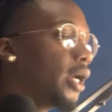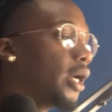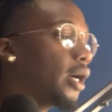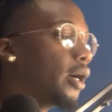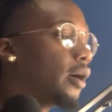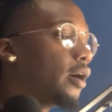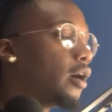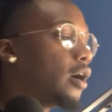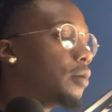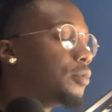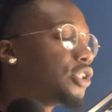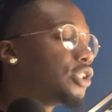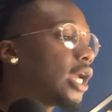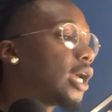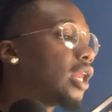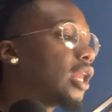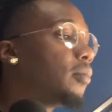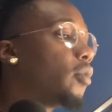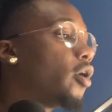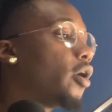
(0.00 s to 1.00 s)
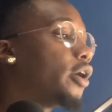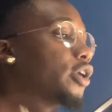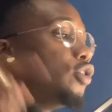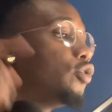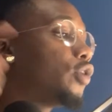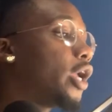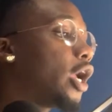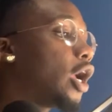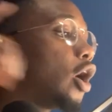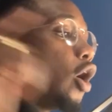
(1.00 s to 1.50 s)
Shalimar, you
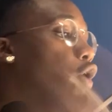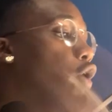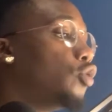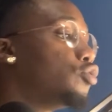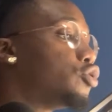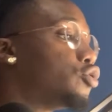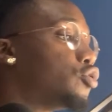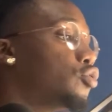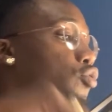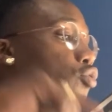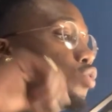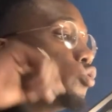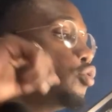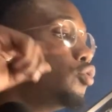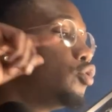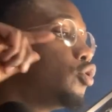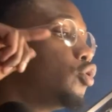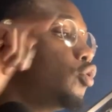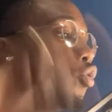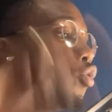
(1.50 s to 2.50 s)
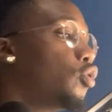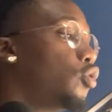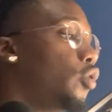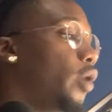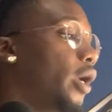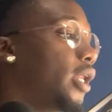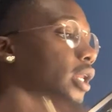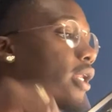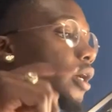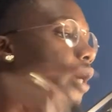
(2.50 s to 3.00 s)
can go to Google
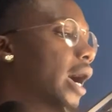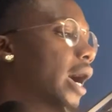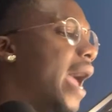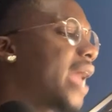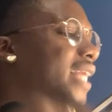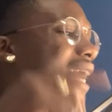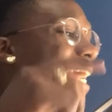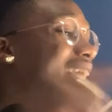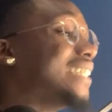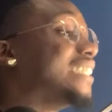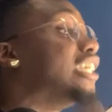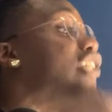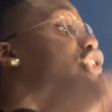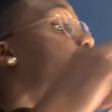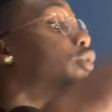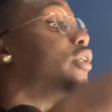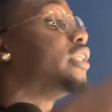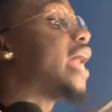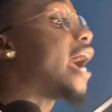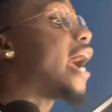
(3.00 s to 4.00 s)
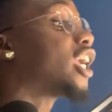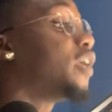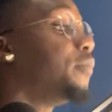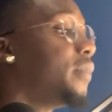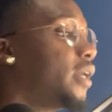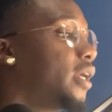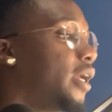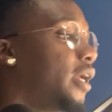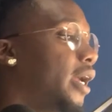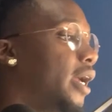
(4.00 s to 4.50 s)
and look. Actually, I can send you a
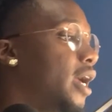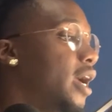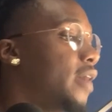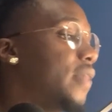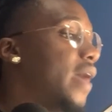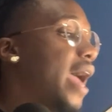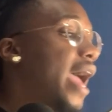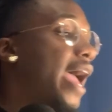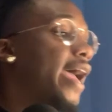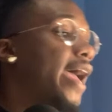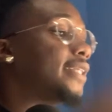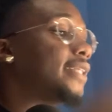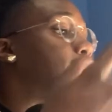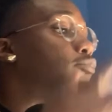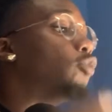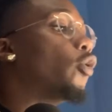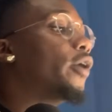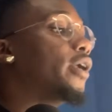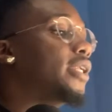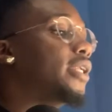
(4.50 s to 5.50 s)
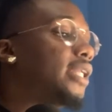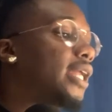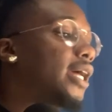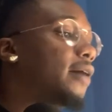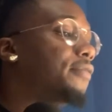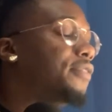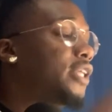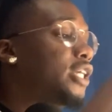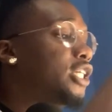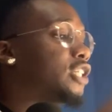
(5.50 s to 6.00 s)
document that has more in
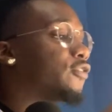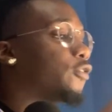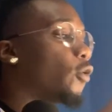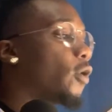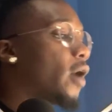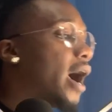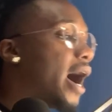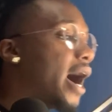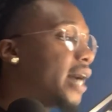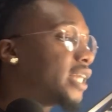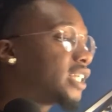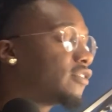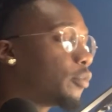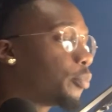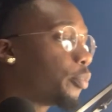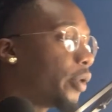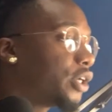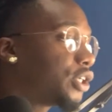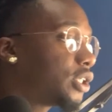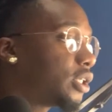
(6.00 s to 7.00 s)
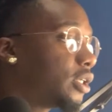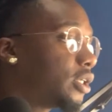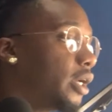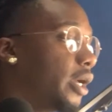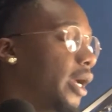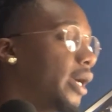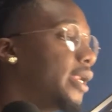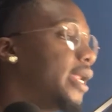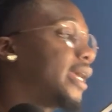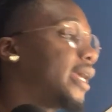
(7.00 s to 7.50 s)
depth these 4 hours of oppression
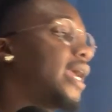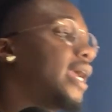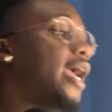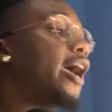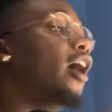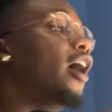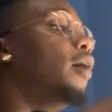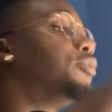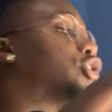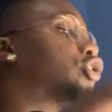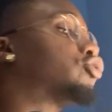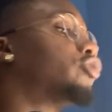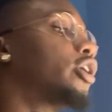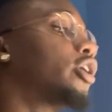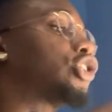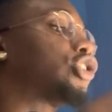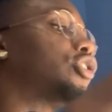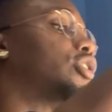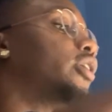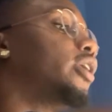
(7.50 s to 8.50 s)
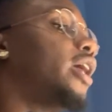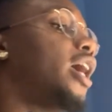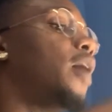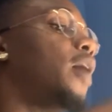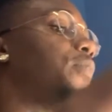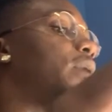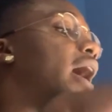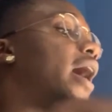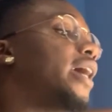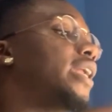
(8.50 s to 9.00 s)
that can help structure and help
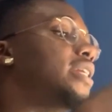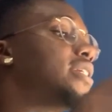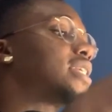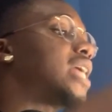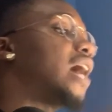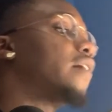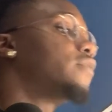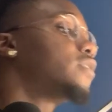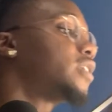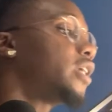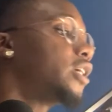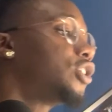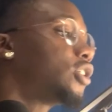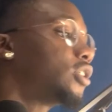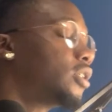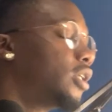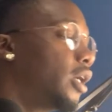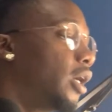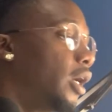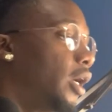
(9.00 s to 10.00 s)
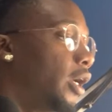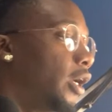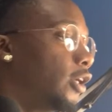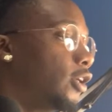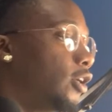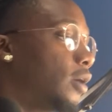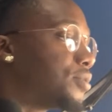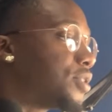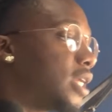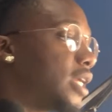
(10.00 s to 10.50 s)
y'all in this conversation. You
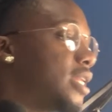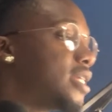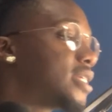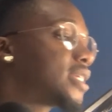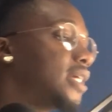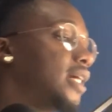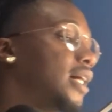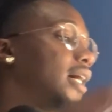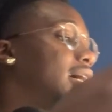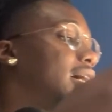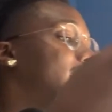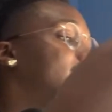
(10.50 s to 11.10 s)
know what I'm saying?